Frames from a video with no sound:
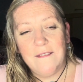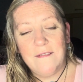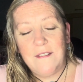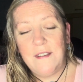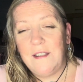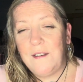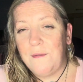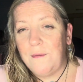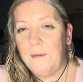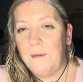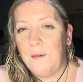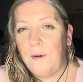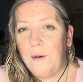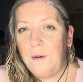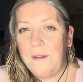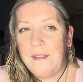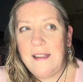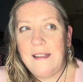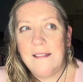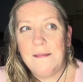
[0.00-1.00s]
you know,
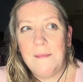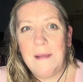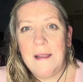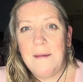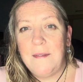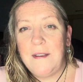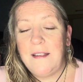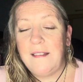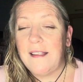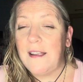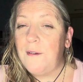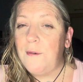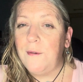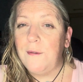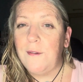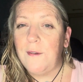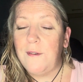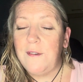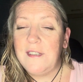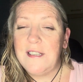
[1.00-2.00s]
all these memories, I
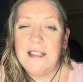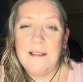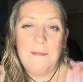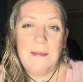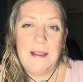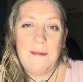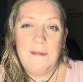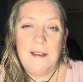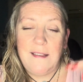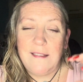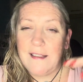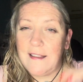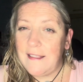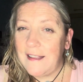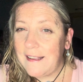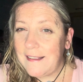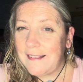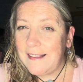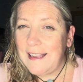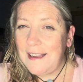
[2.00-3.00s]
hold on to the memories in
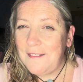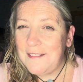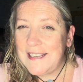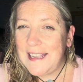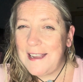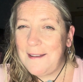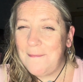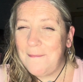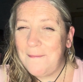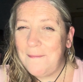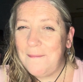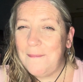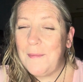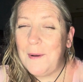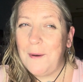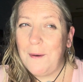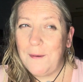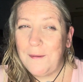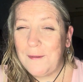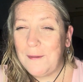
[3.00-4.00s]
this lifetime, but
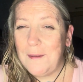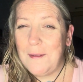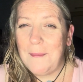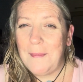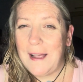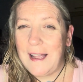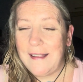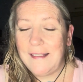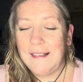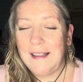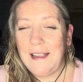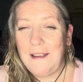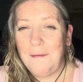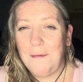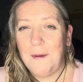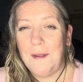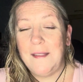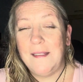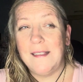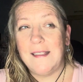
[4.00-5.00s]
also the past life
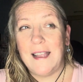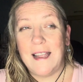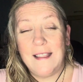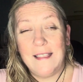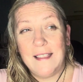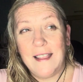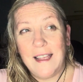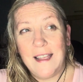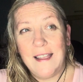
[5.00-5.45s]
ones, and